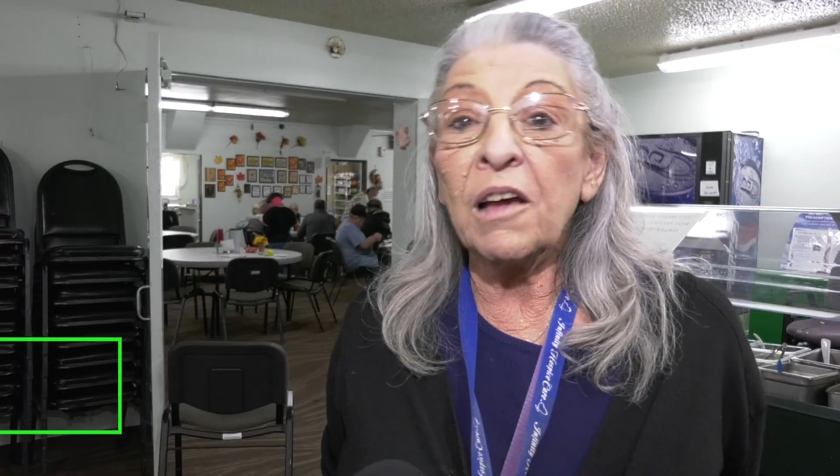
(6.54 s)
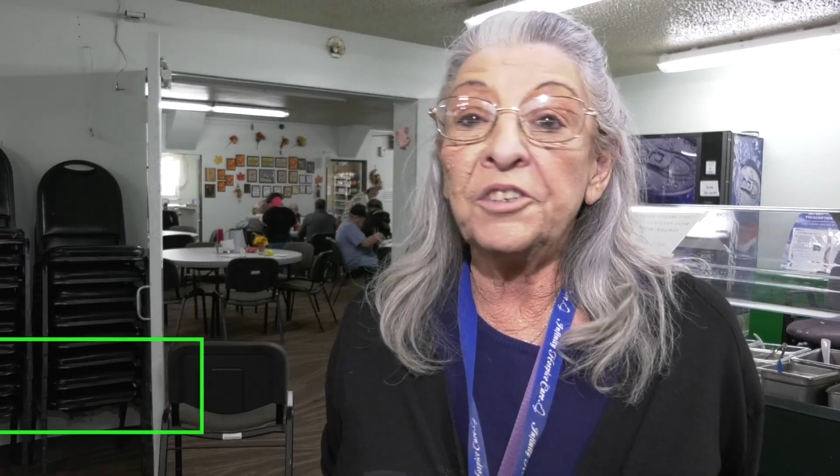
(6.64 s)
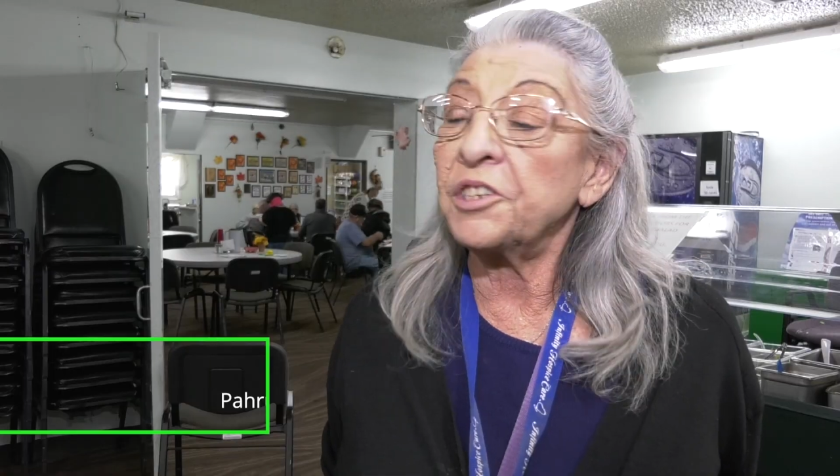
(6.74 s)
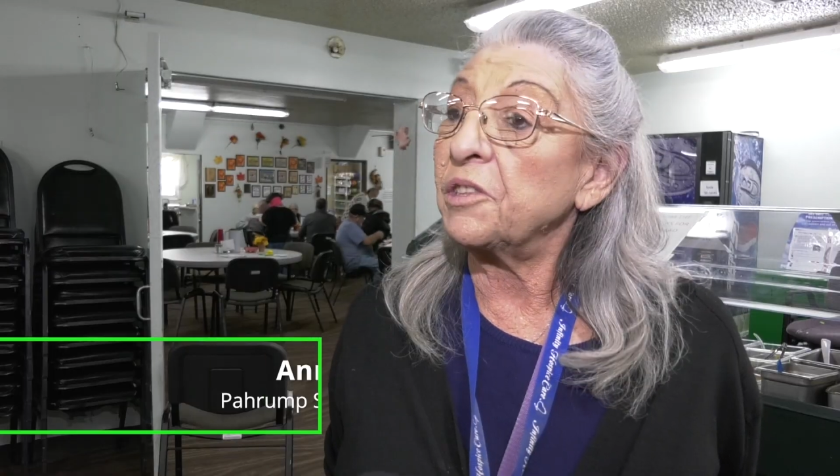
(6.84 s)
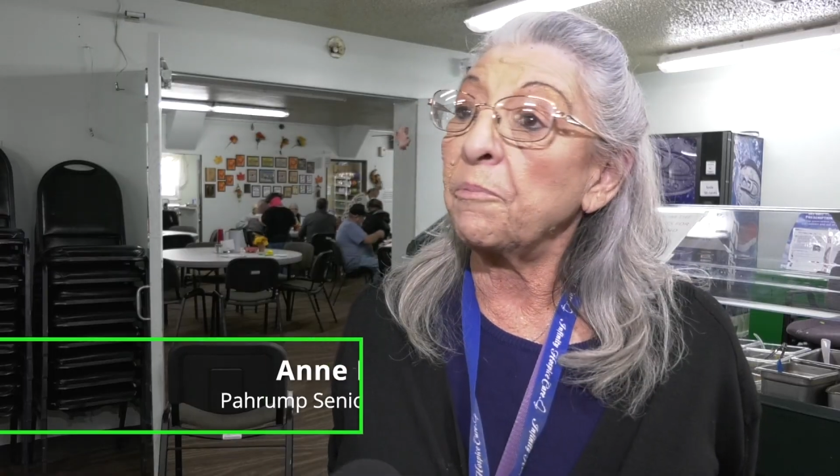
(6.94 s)

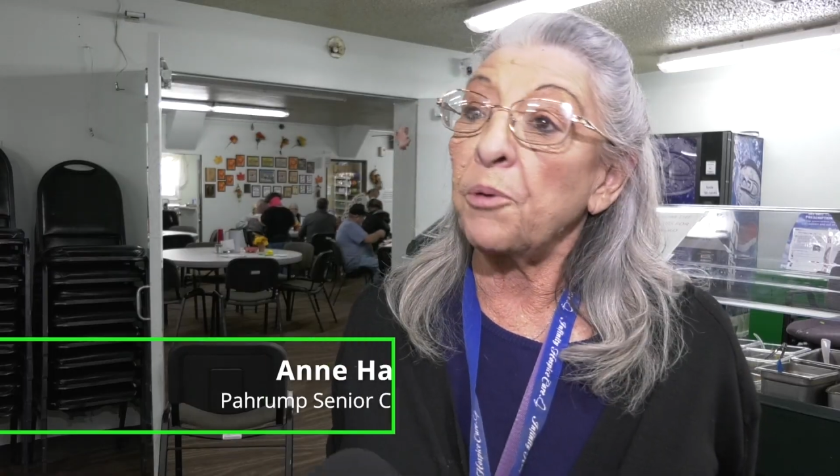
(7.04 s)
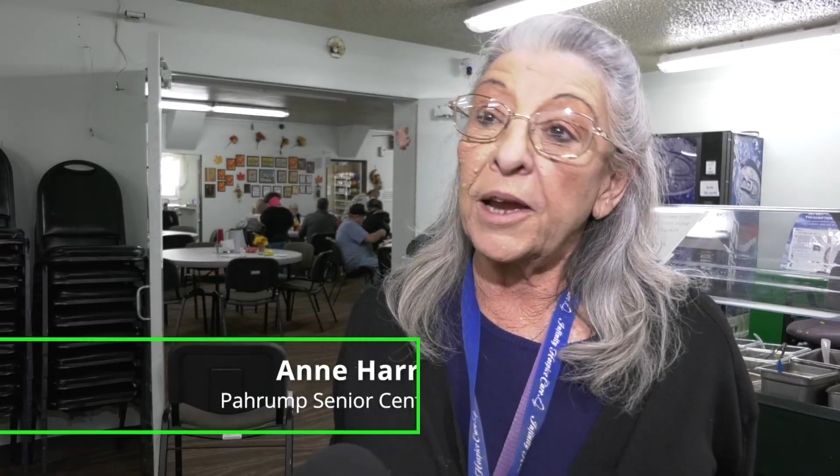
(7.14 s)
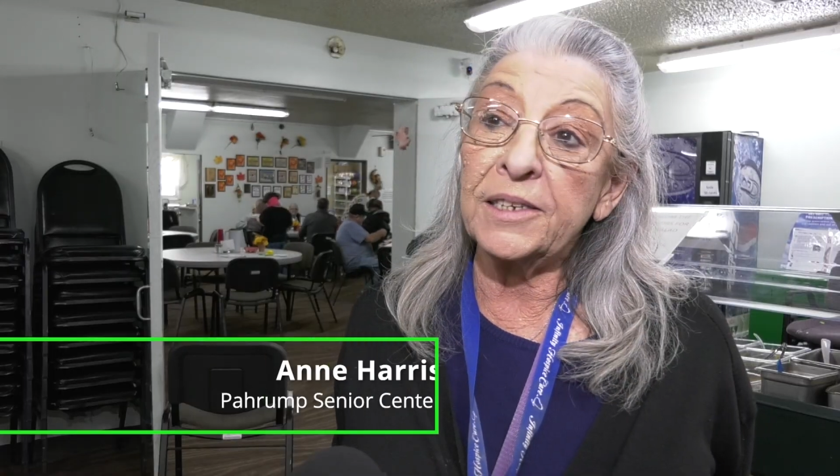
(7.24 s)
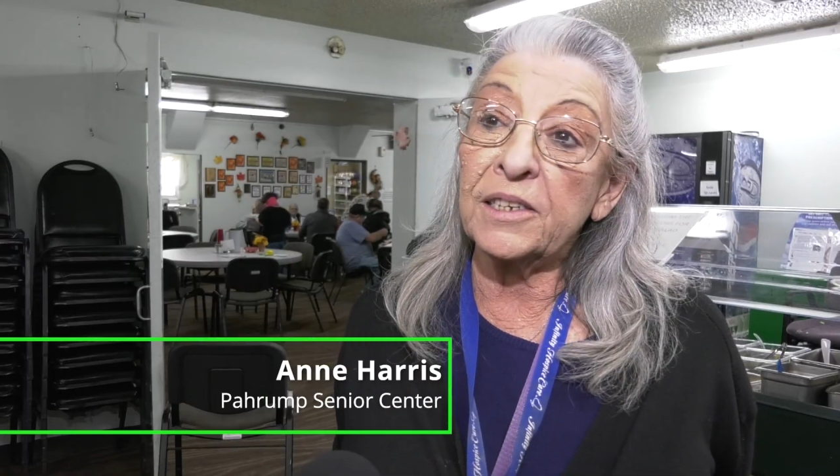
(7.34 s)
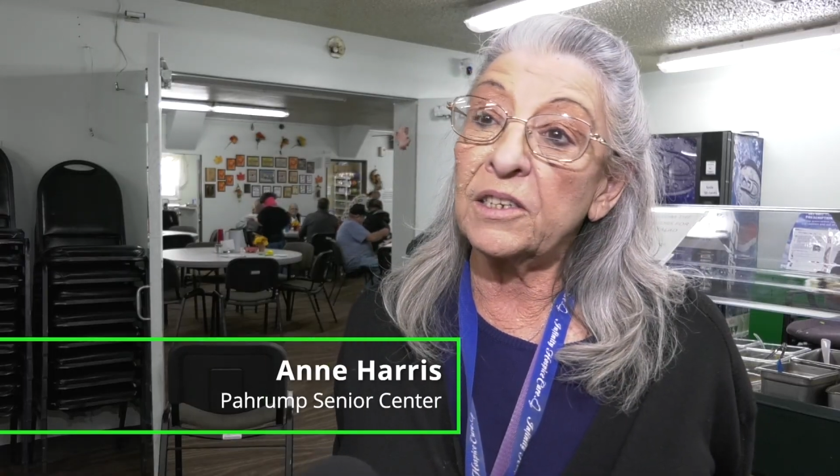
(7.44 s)
Just the
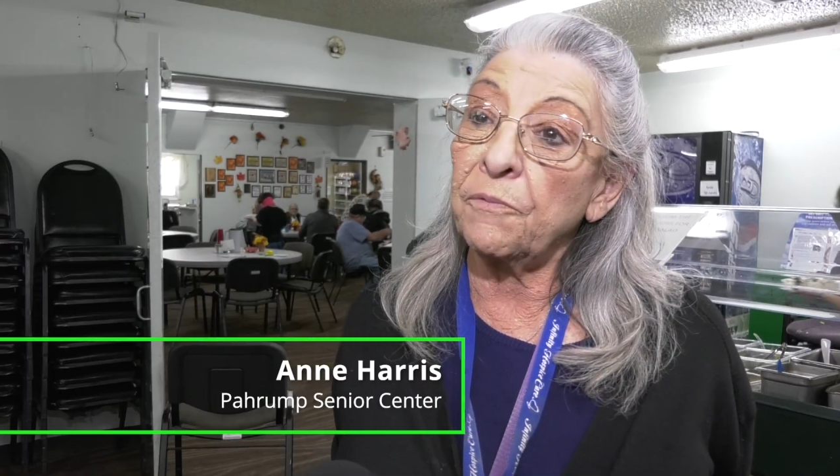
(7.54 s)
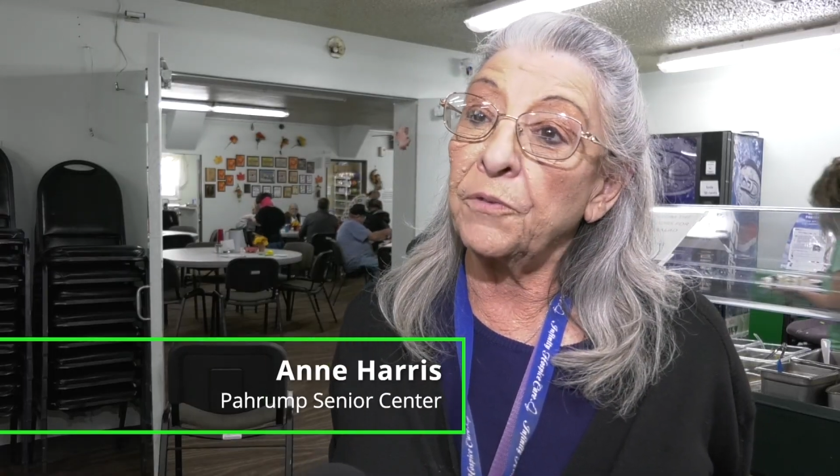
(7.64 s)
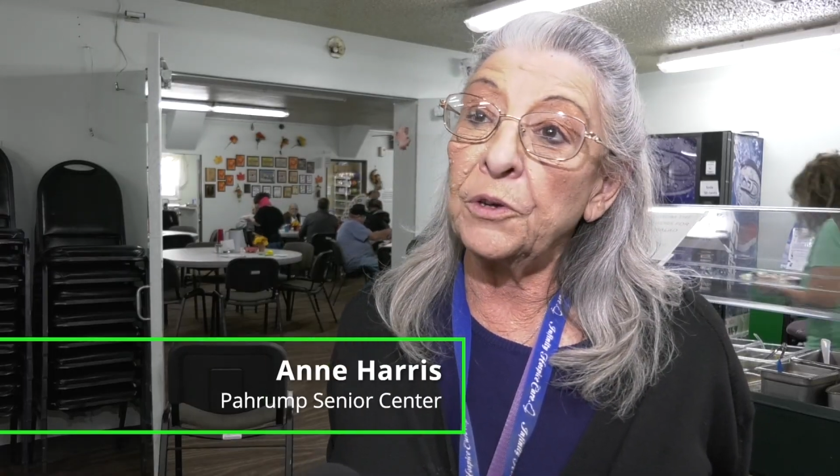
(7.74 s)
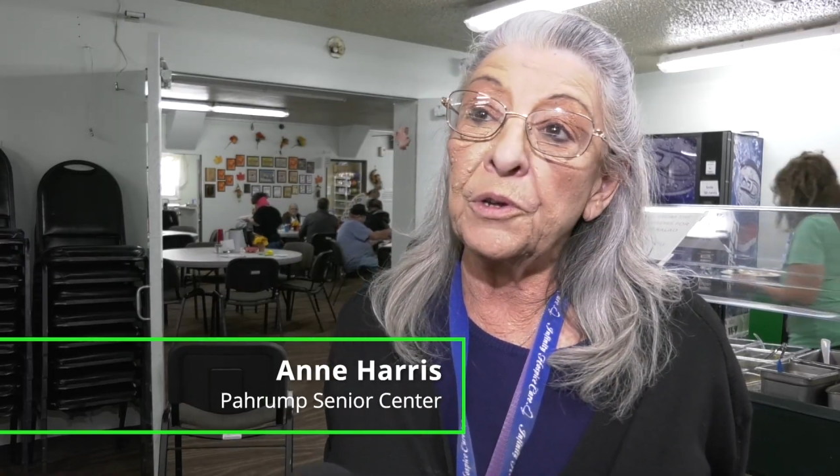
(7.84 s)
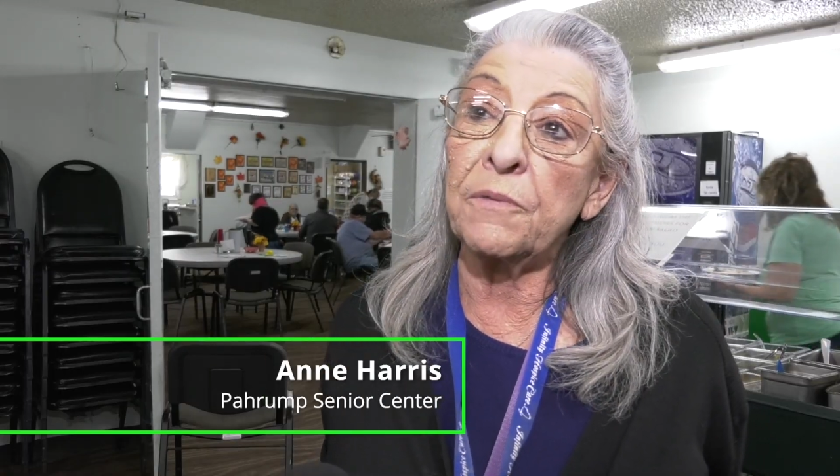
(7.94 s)
prices of
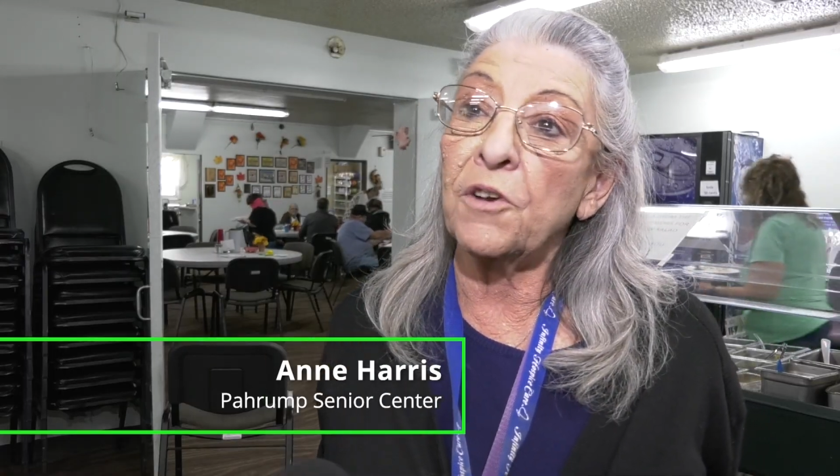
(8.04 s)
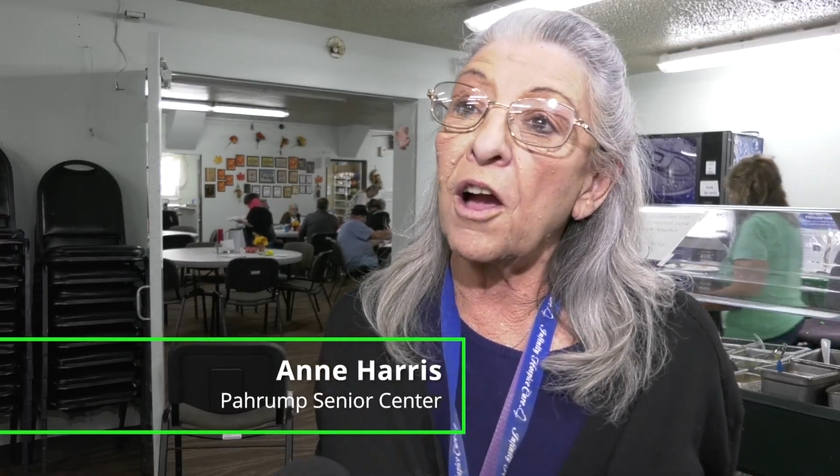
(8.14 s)
food have